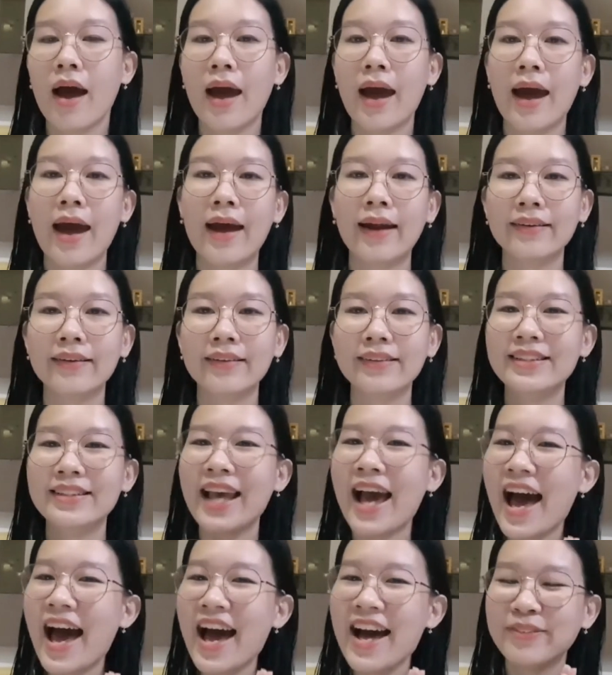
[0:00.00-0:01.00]
And
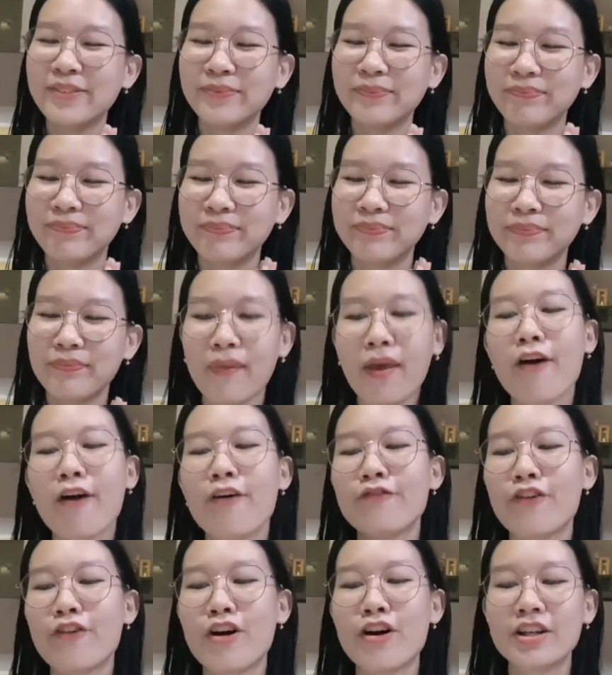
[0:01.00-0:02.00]
yeah,
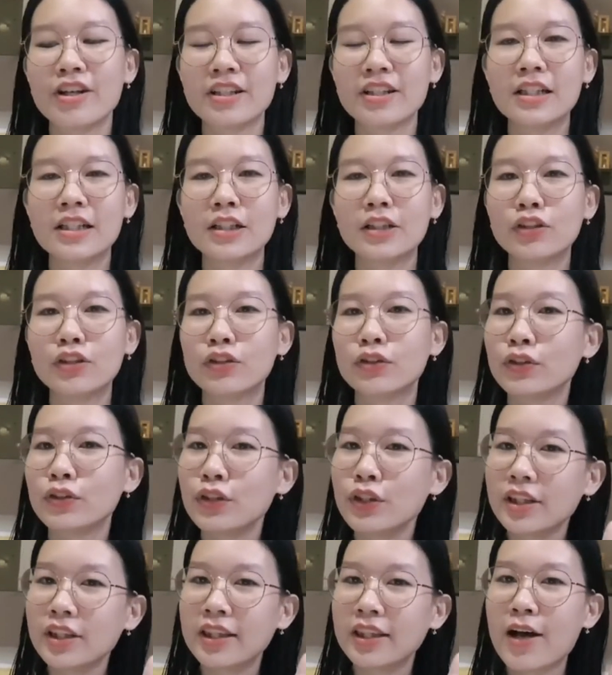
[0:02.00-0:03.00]
for the
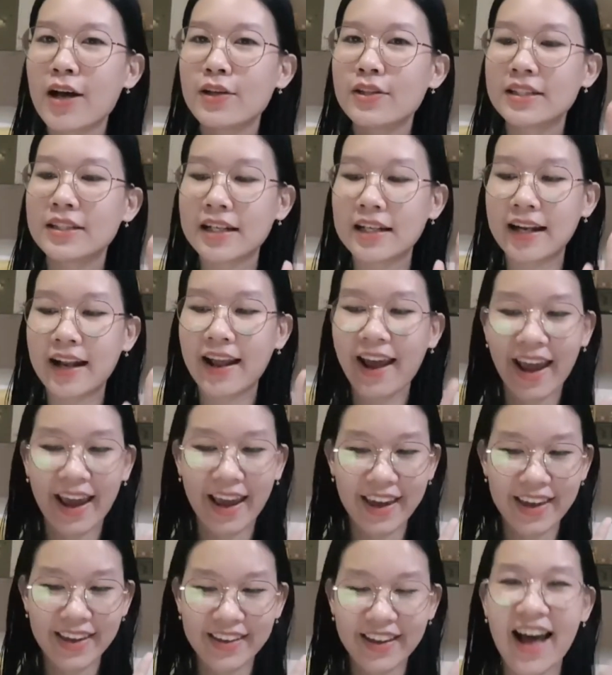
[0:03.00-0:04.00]

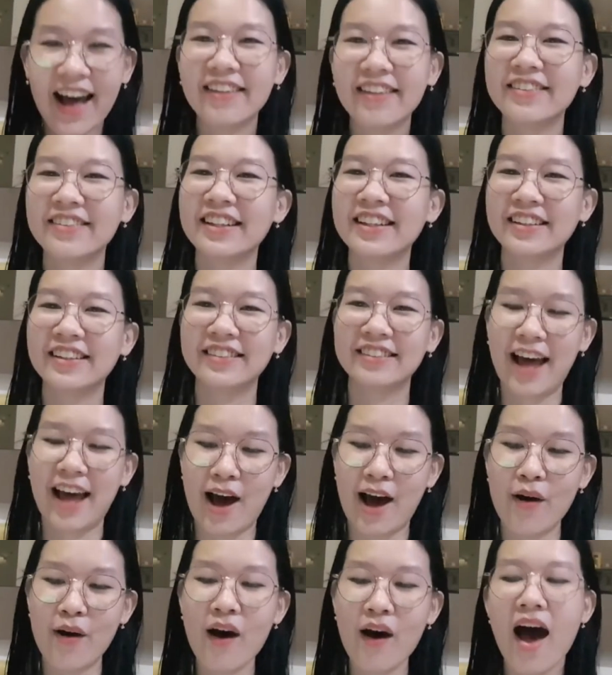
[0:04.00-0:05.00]
2008 until
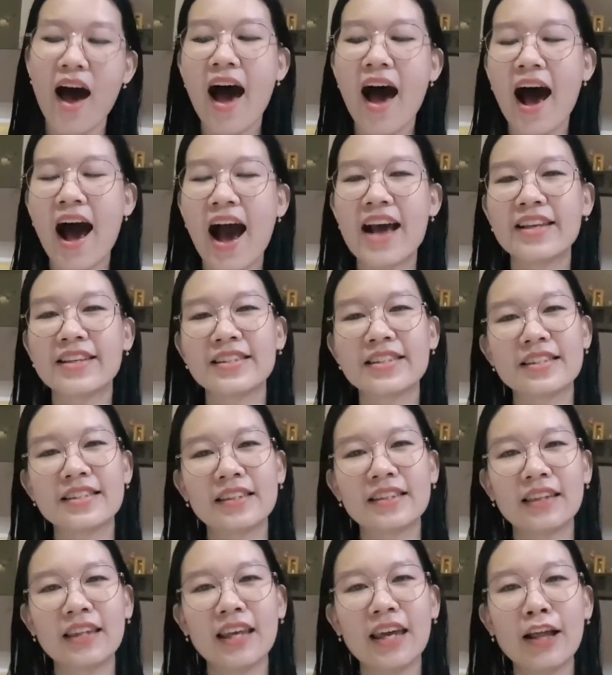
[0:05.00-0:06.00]
now, I
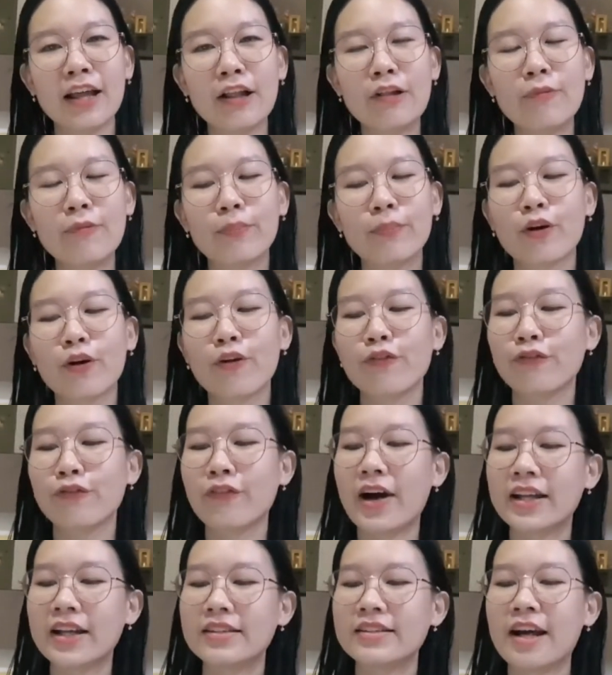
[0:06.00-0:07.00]
still
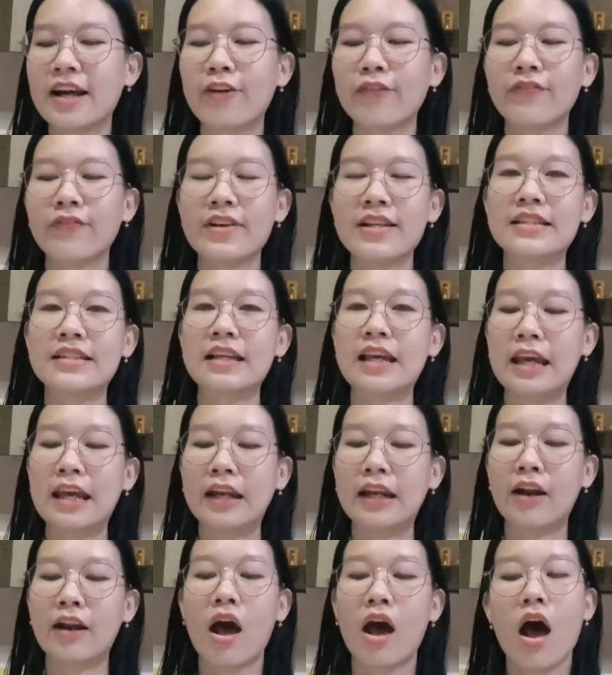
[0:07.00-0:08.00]
provide service
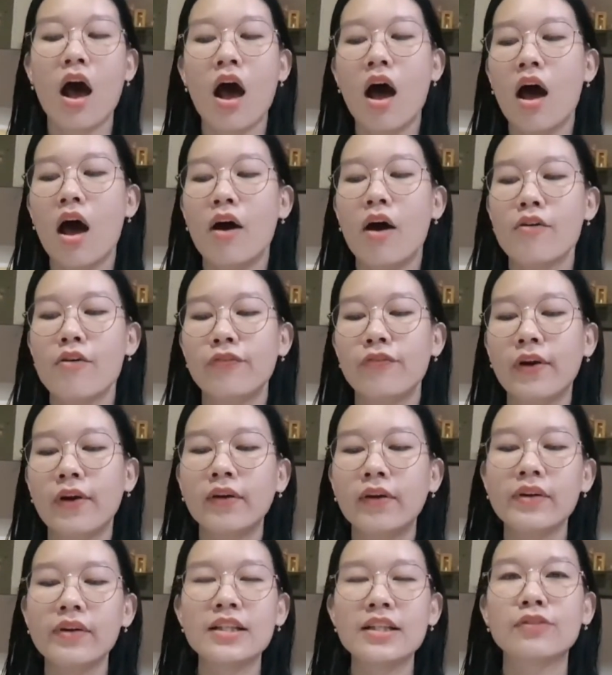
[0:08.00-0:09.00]
in
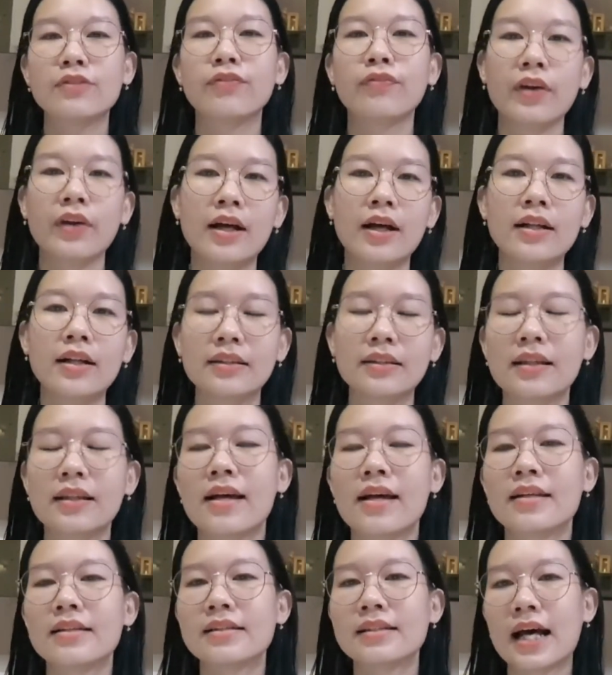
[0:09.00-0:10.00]
various fields
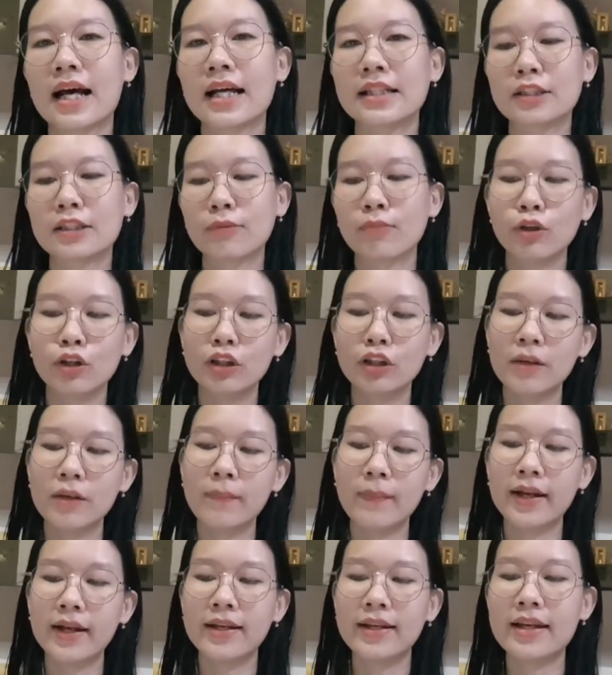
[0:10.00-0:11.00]
such as
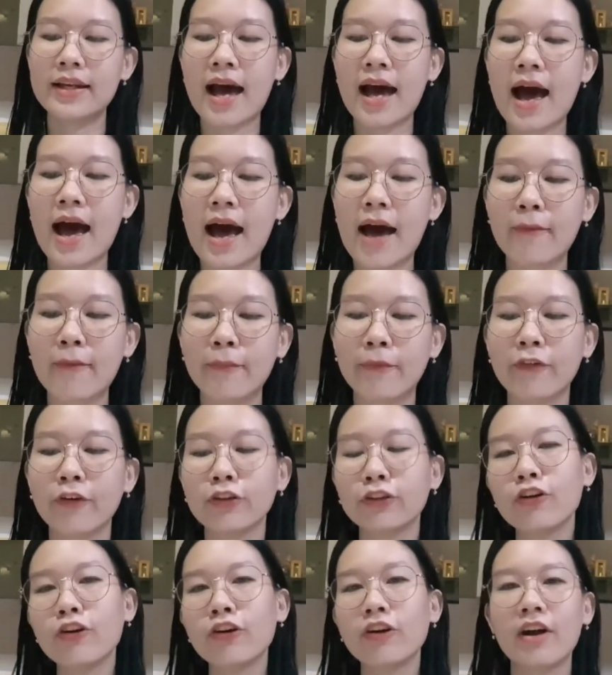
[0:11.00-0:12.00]
multimedia,
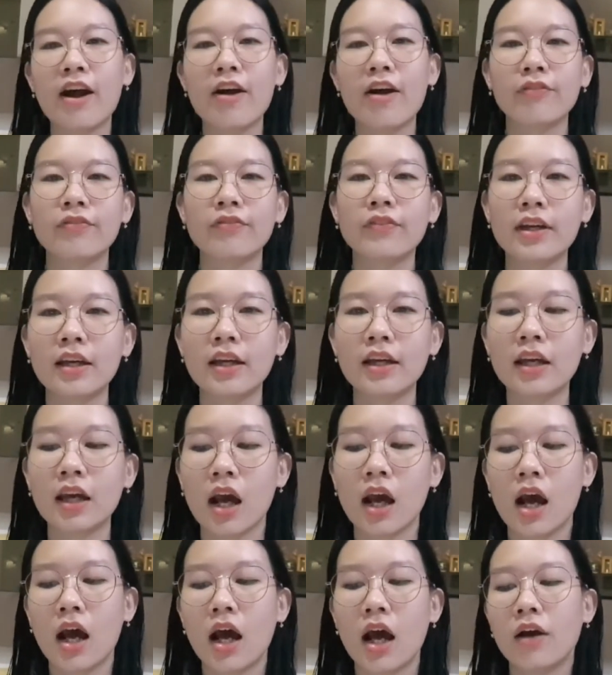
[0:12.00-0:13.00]
photography,
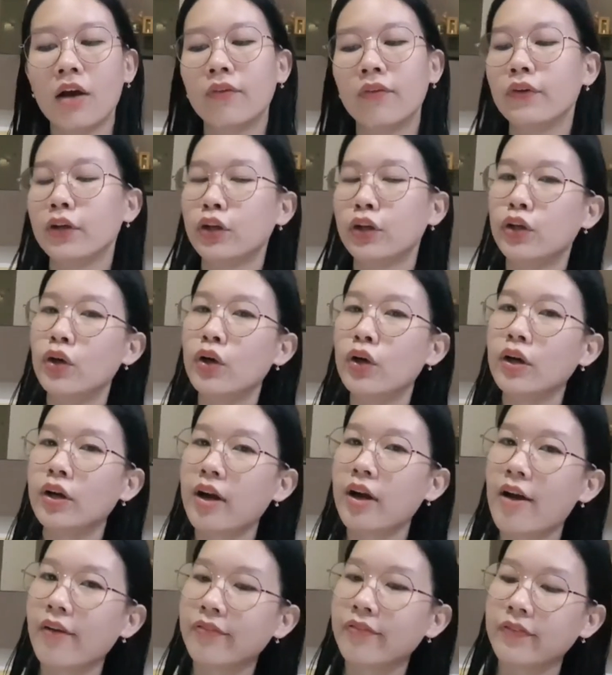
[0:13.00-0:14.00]

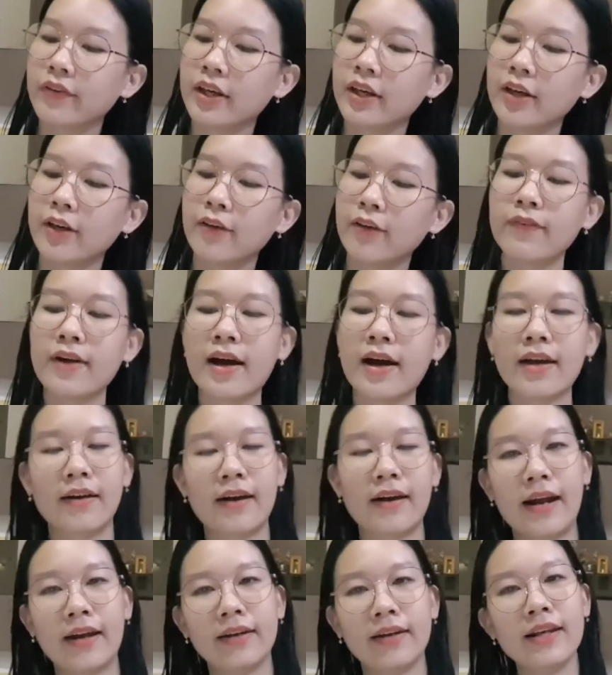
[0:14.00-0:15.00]
videography, flyer
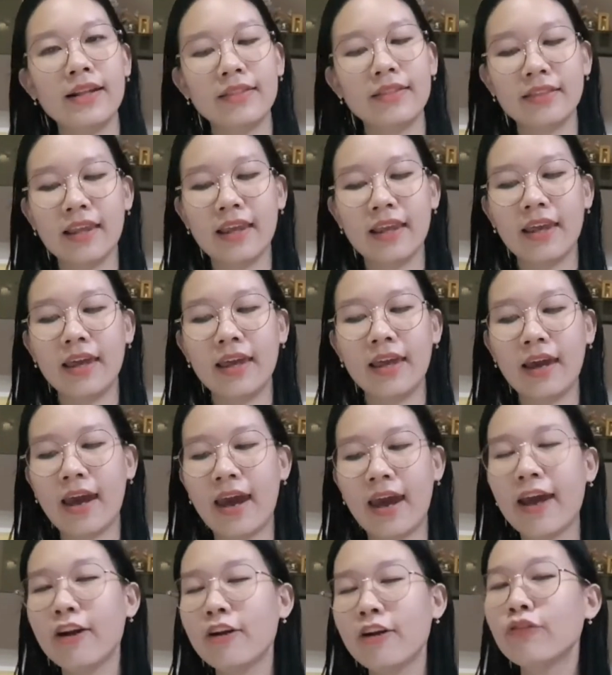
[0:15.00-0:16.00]
editing,
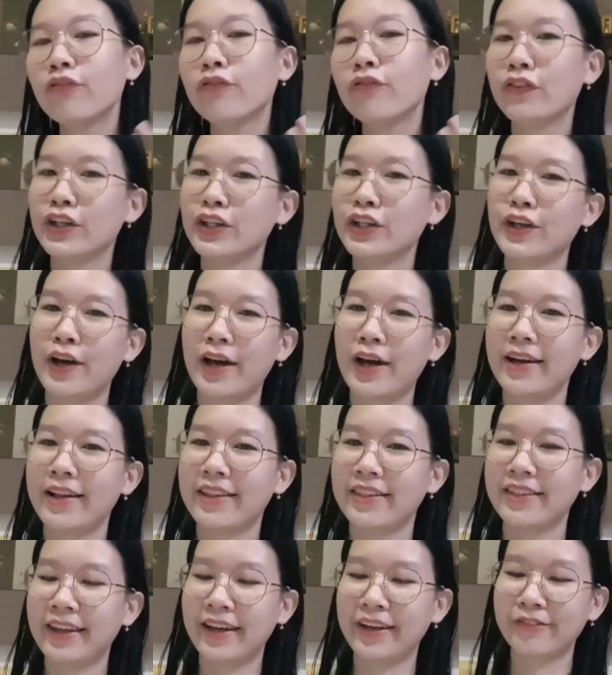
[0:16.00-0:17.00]
and video
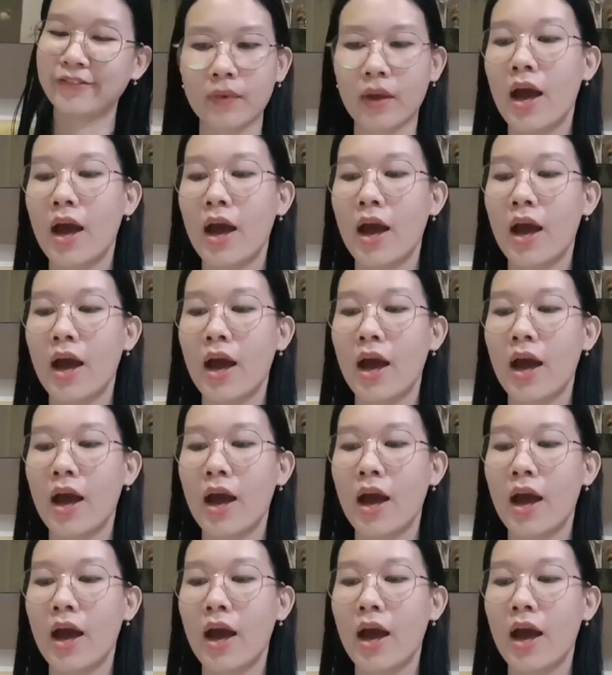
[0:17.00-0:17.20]
editing.